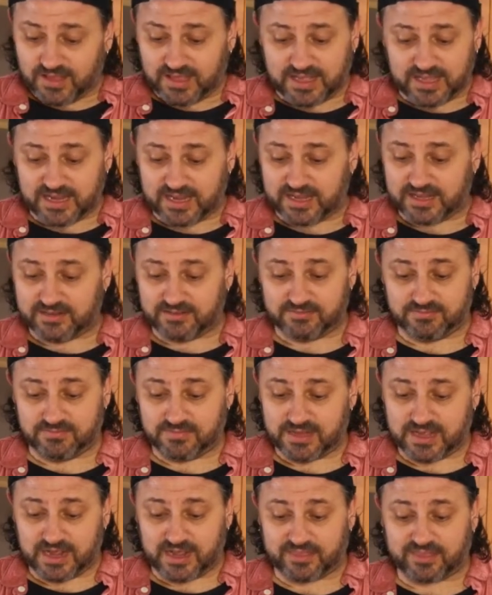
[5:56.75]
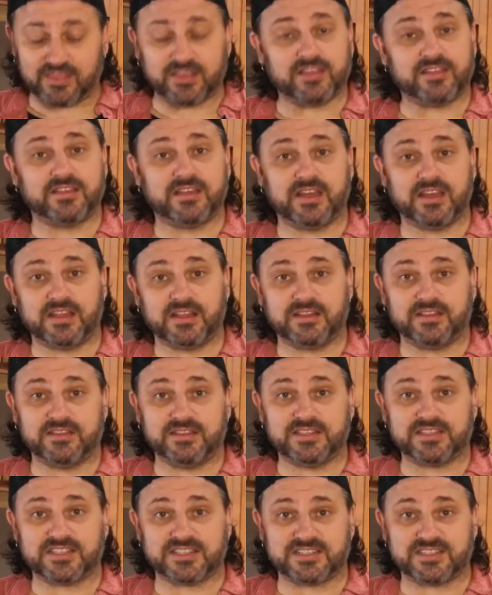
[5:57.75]
And I think
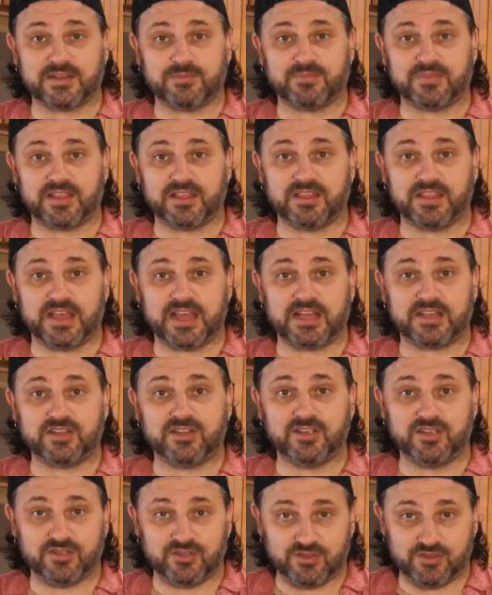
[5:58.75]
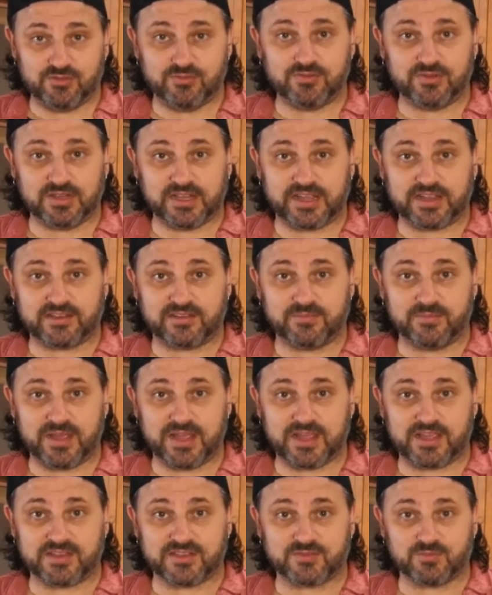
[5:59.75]
this is something that you will like to
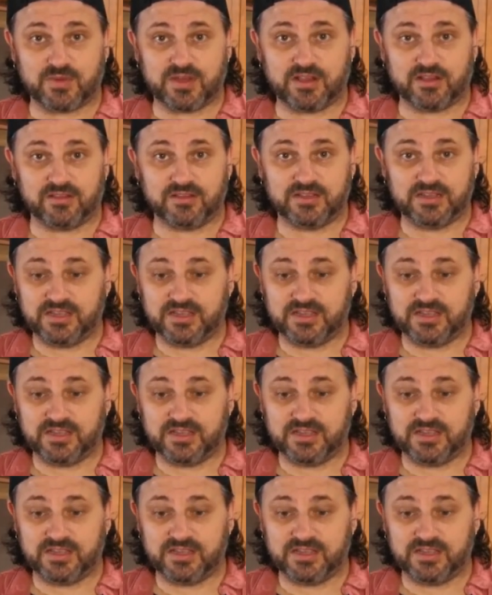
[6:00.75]
make as well.